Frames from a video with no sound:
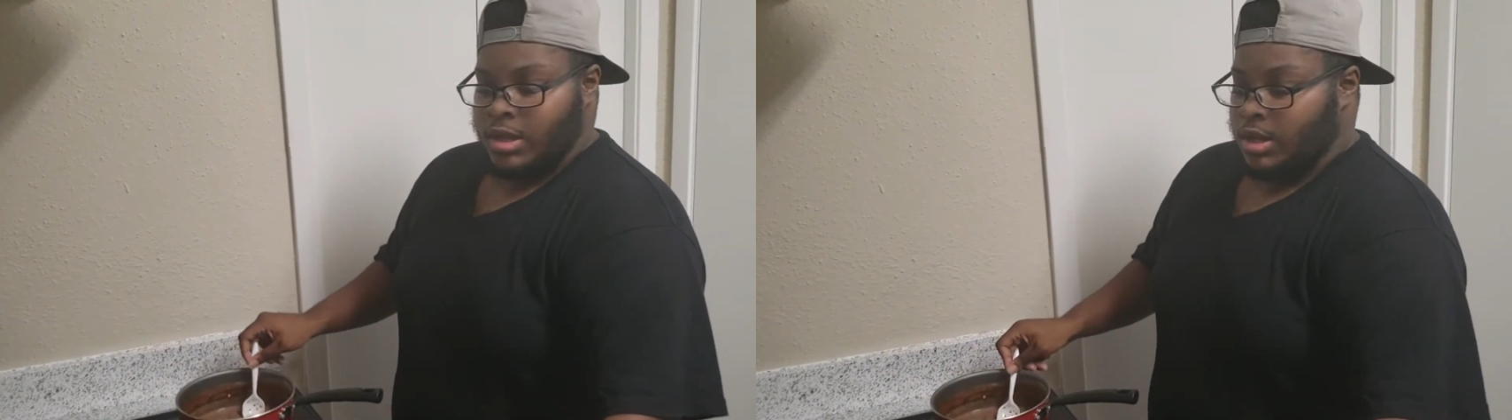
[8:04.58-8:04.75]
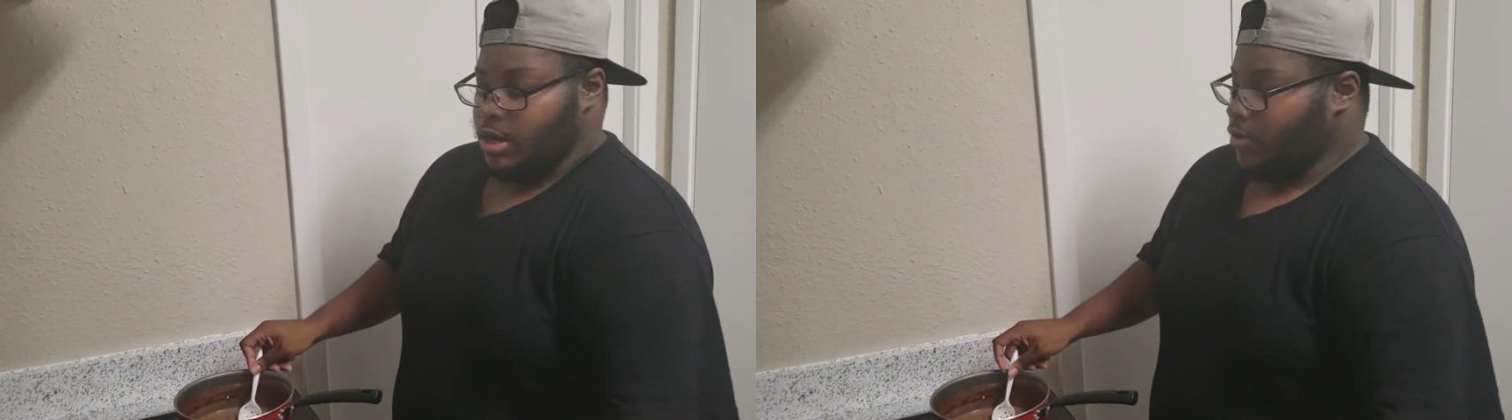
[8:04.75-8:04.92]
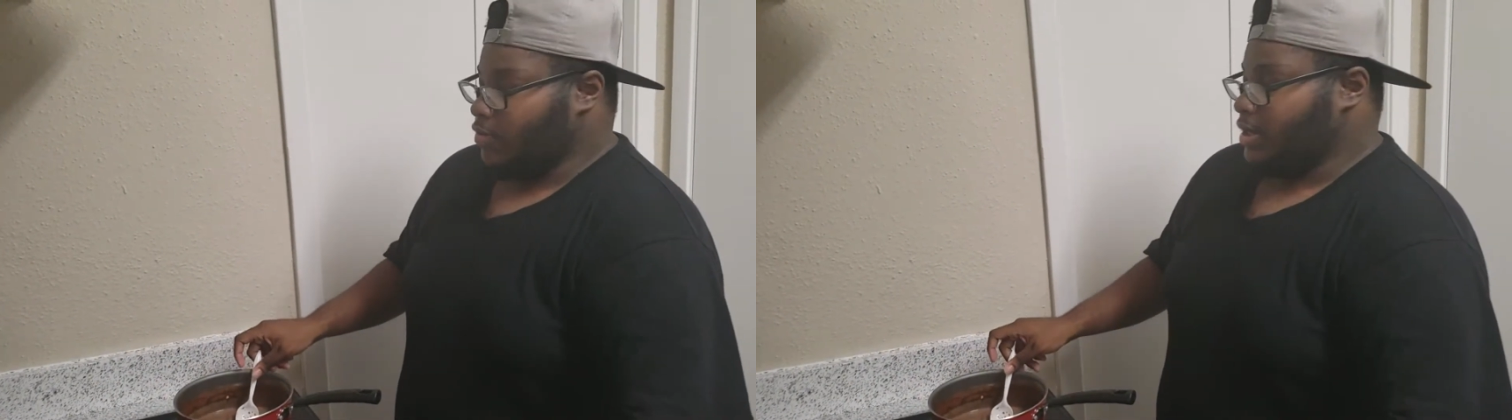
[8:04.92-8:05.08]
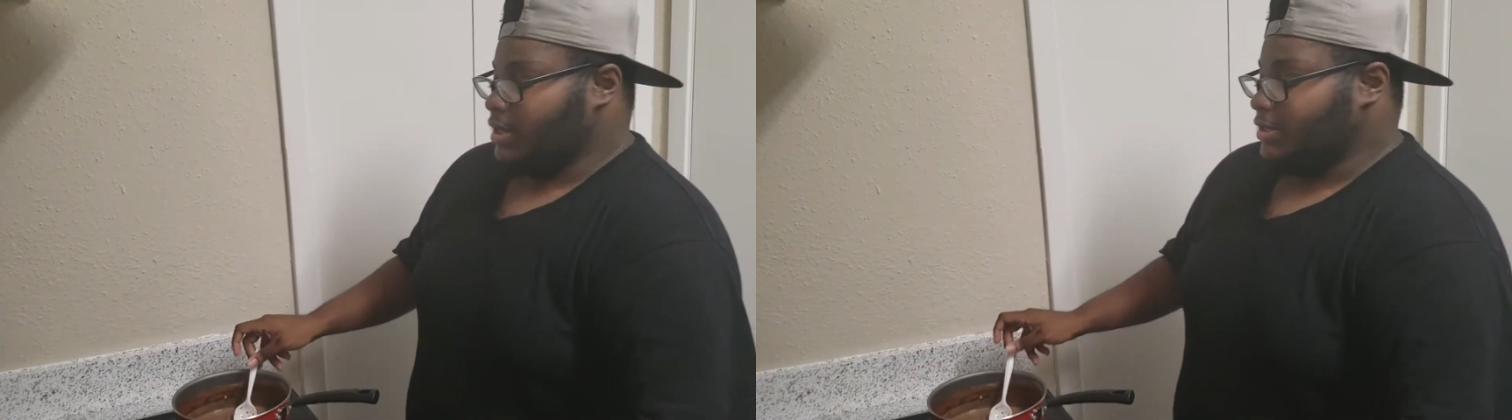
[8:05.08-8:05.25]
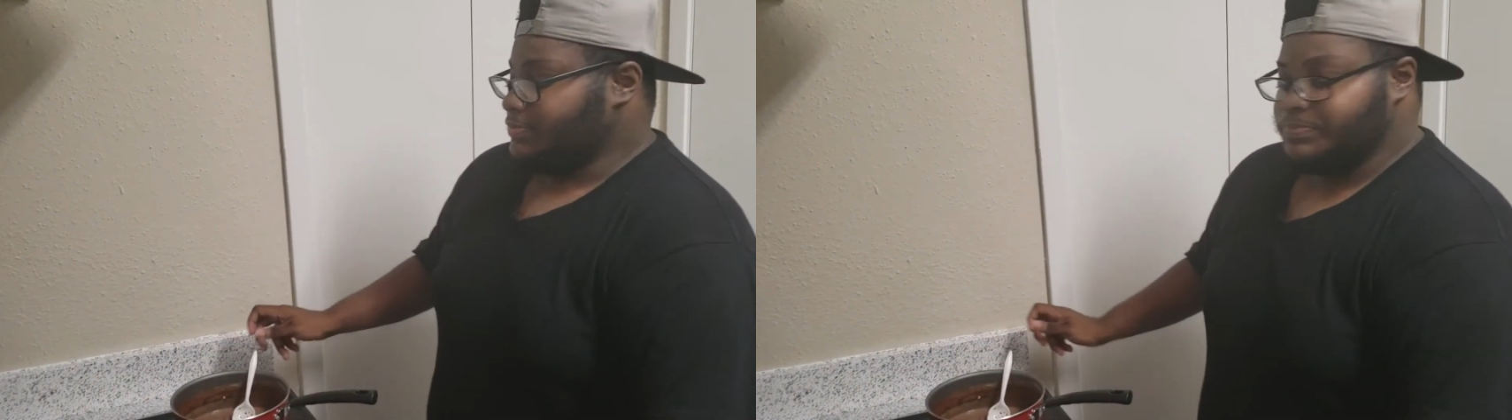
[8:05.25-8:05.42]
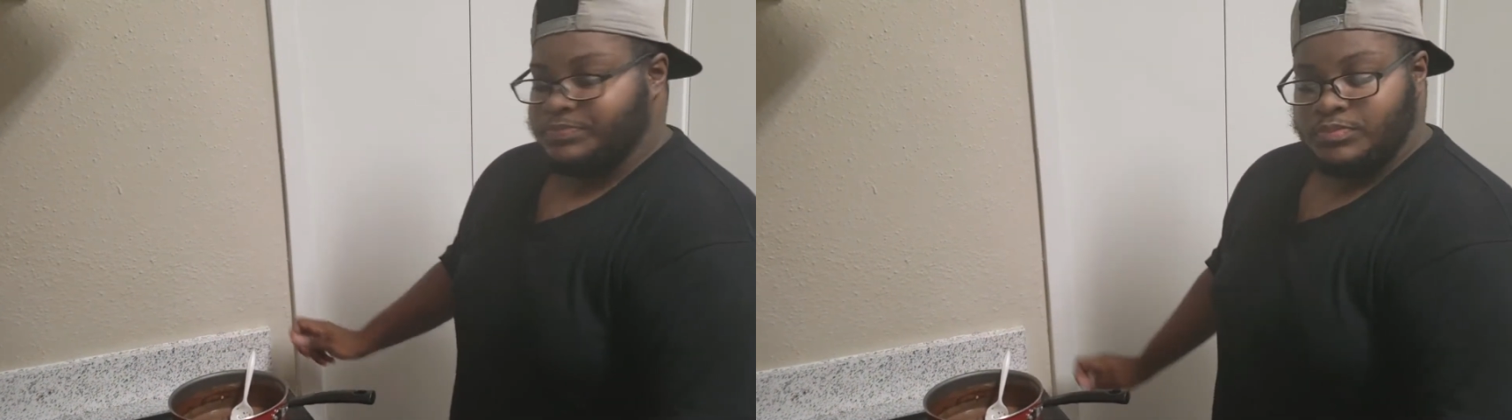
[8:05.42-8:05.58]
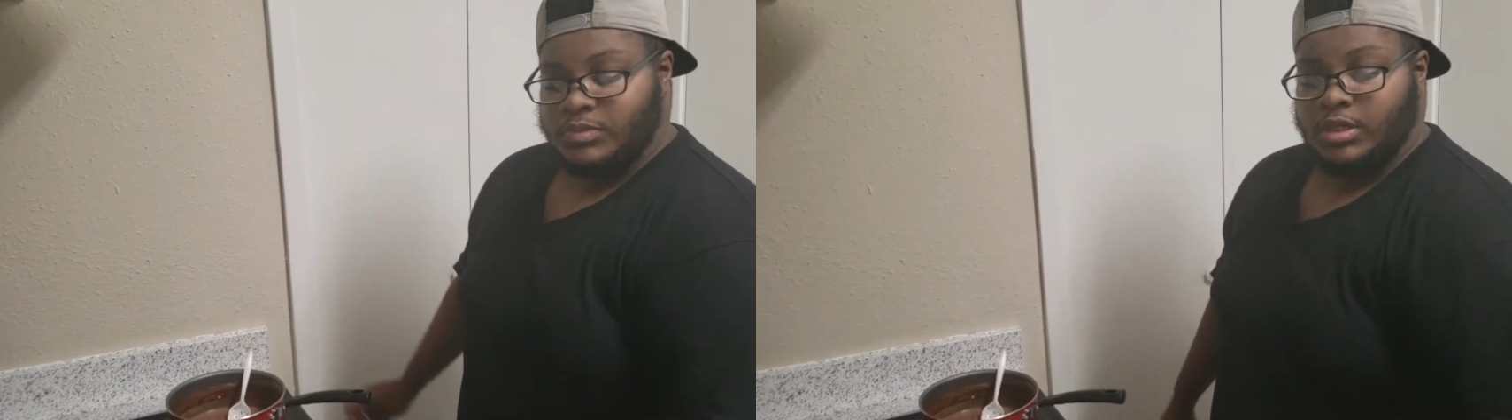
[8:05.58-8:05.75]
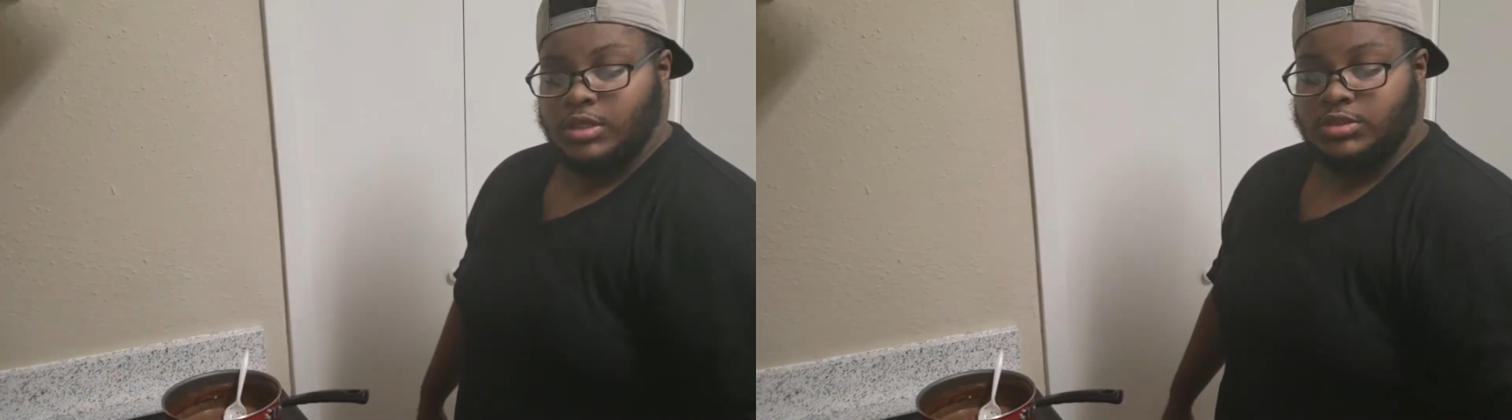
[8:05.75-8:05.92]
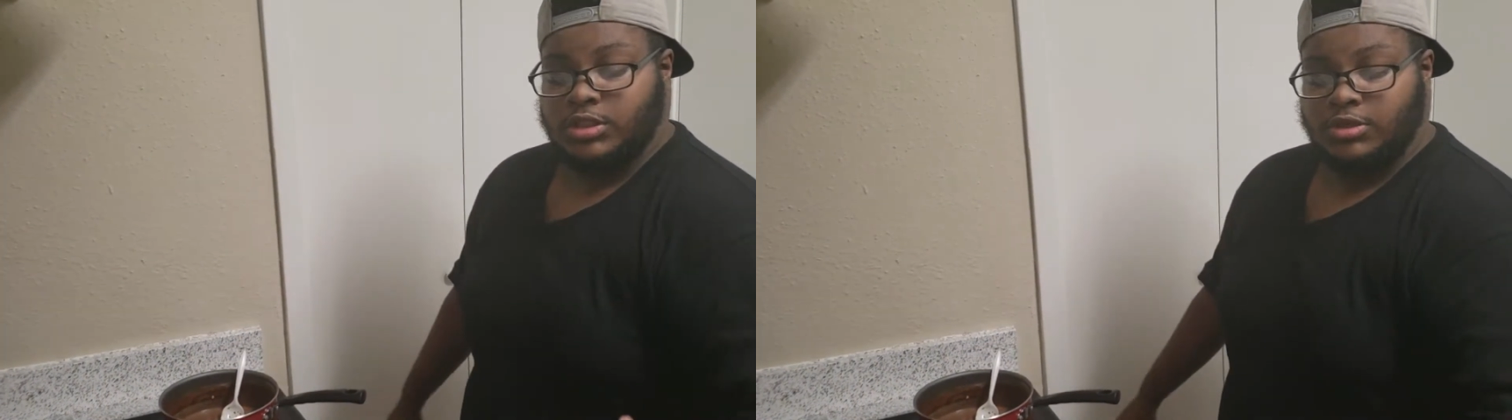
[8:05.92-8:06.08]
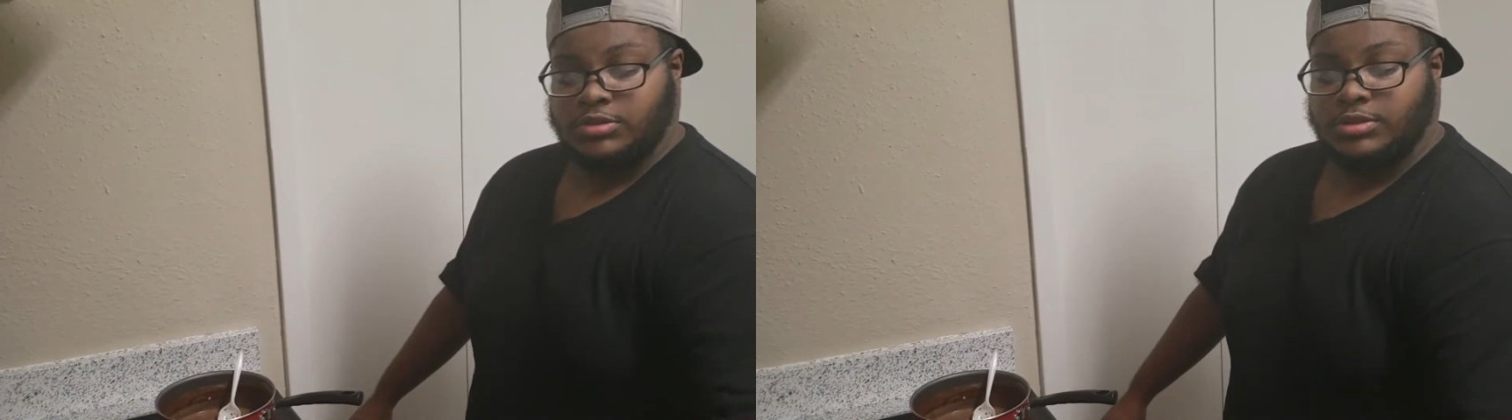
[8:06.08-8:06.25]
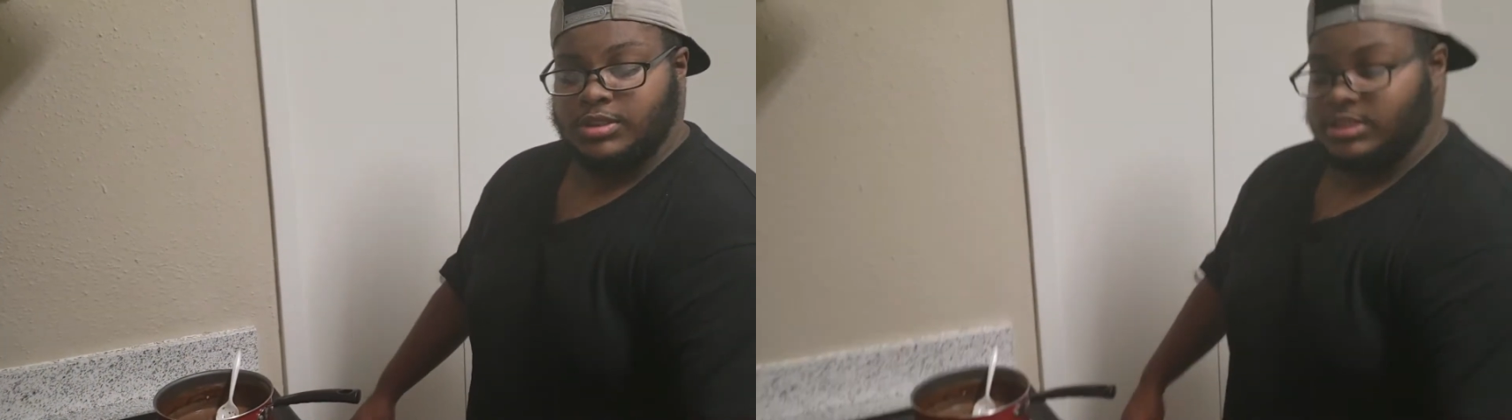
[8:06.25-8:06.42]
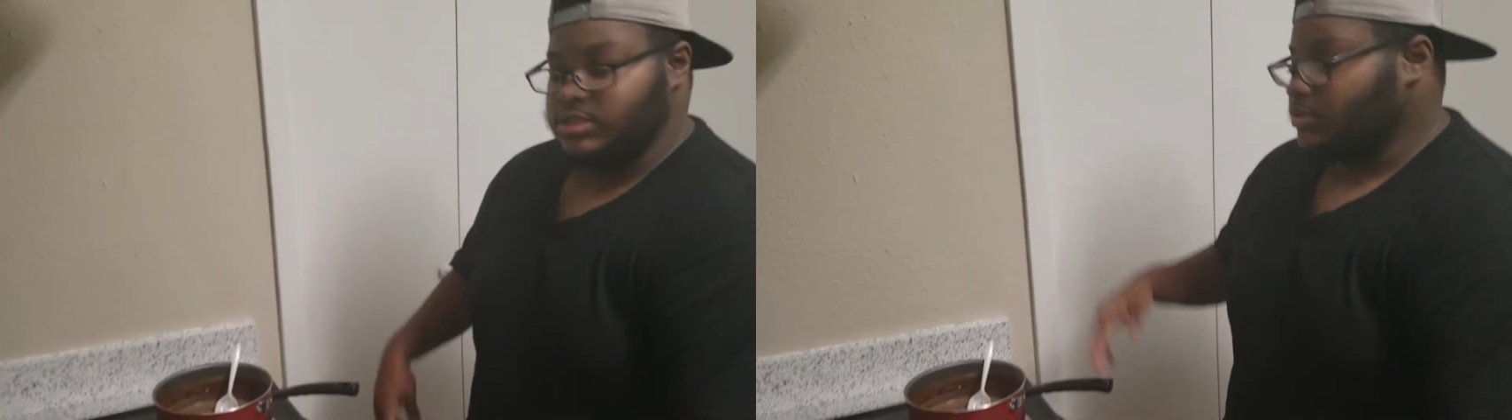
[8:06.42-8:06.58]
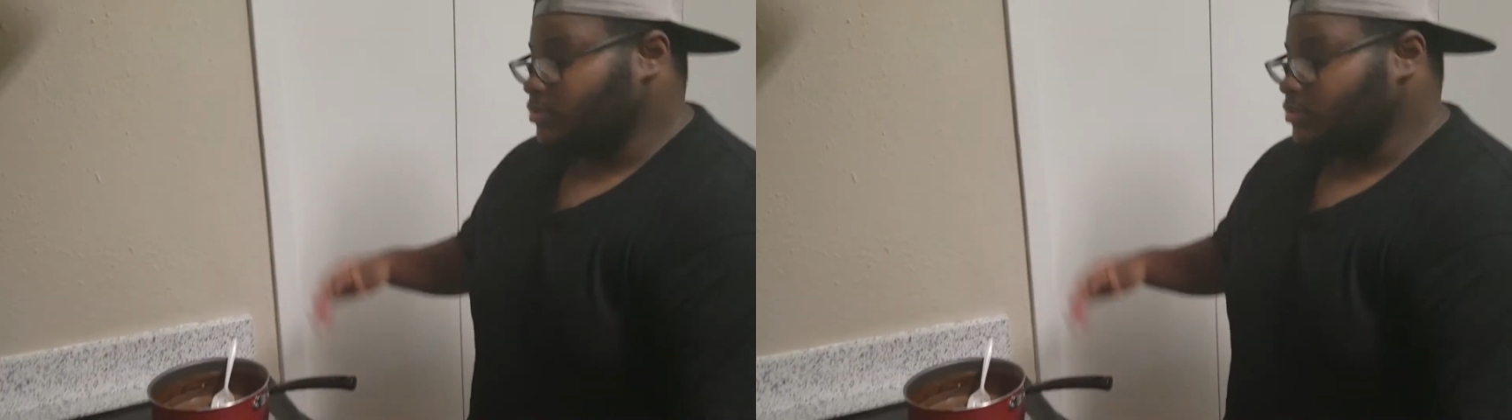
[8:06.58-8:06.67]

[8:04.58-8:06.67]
Oh, God. Don't do this,